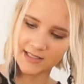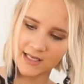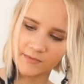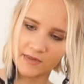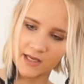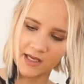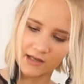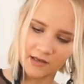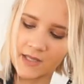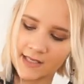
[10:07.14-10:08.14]
same
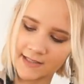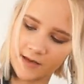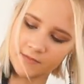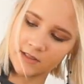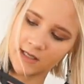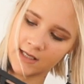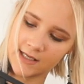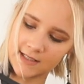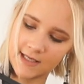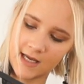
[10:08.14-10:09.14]
thing, except it
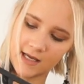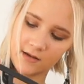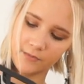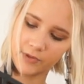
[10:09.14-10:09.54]
is a